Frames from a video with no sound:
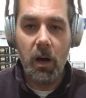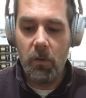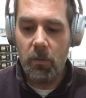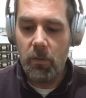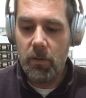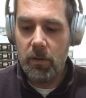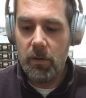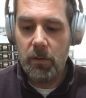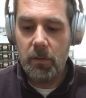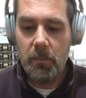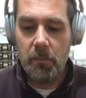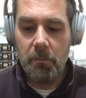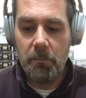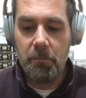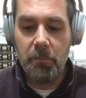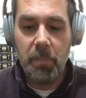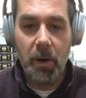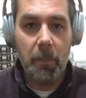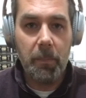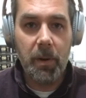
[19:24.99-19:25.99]
Go.
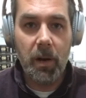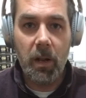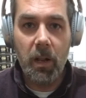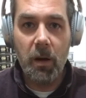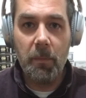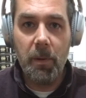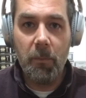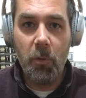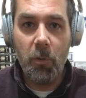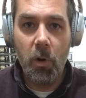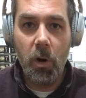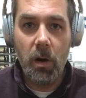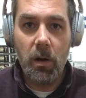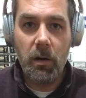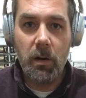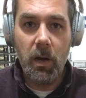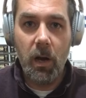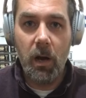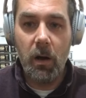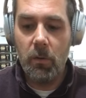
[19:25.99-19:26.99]
Bump it a little bit
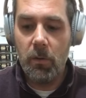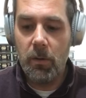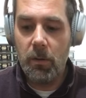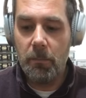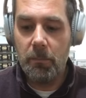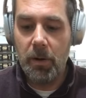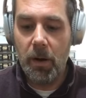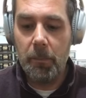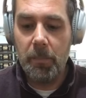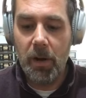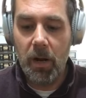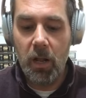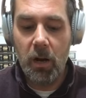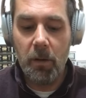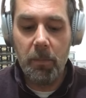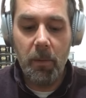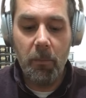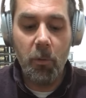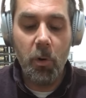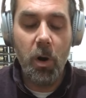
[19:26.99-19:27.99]
more. Go.
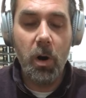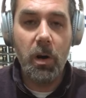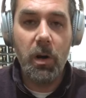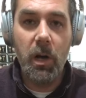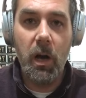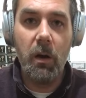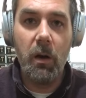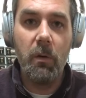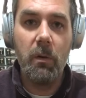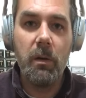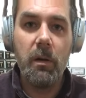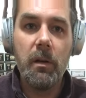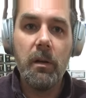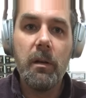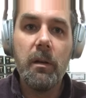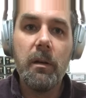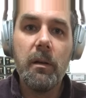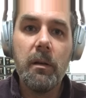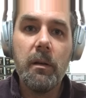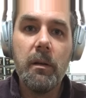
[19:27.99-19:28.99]
Bump it a little bit more. Go.